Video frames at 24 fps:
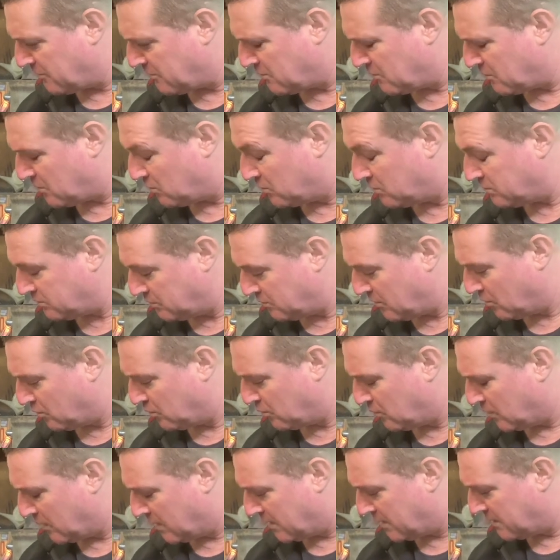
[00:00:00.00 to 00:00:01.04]
it
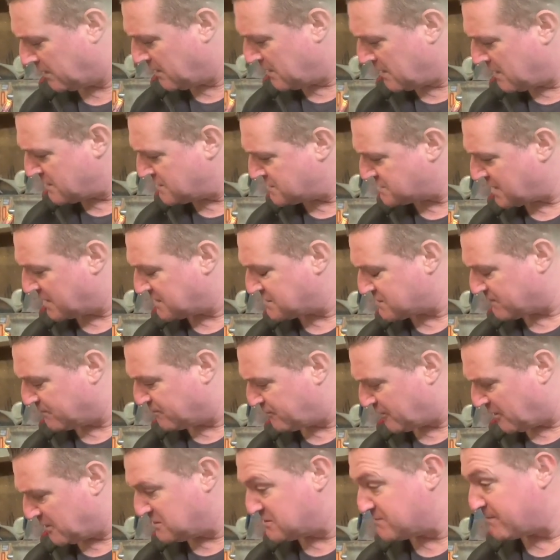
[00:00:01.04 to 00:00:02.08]
will send some
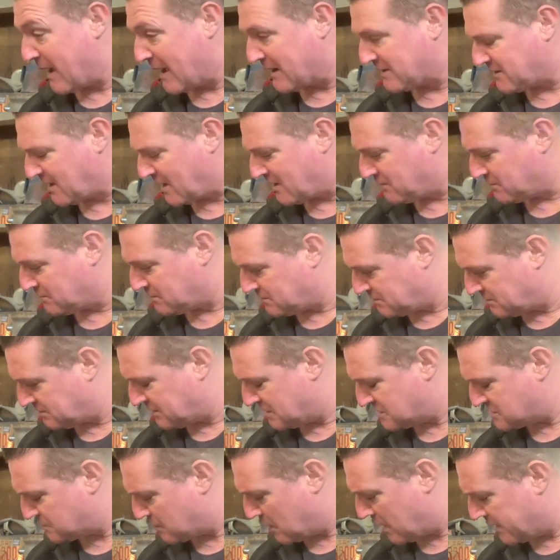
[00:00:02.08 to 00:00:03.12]
feeds back down
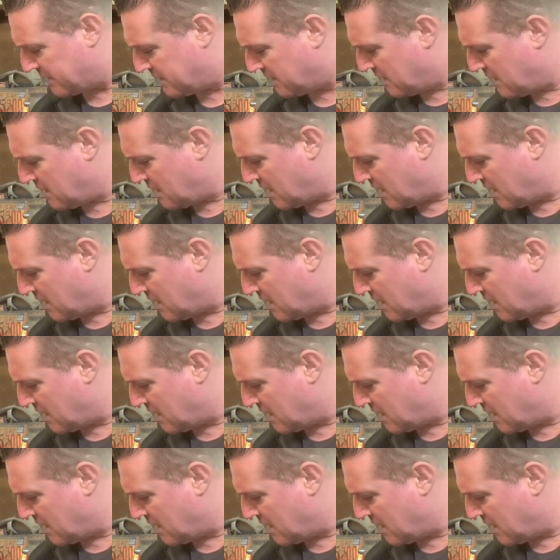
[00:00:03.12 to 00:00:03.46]
this way.